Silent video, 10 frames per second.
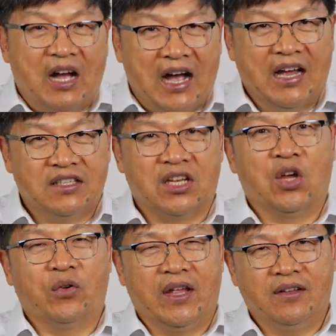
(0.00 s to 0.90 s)
ice
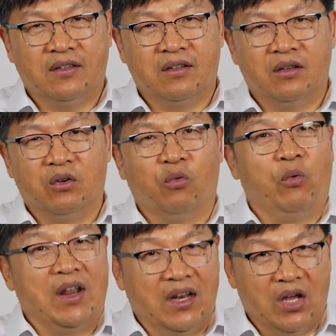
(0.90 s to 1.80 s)
loading,
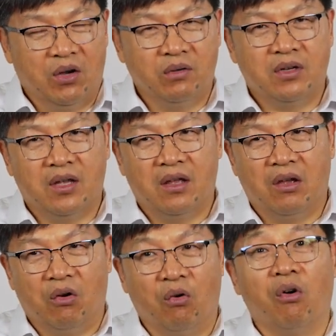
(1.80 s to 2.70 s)
wind load,
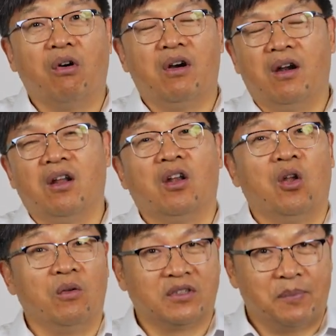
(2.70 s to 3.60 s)
or
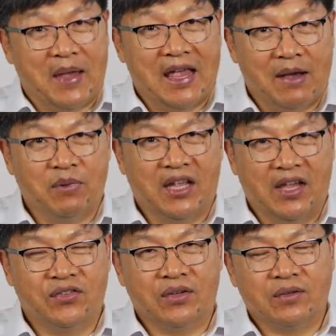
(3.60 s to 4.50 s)
long span
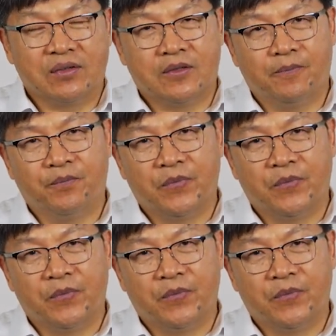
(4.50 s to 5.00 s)
applications.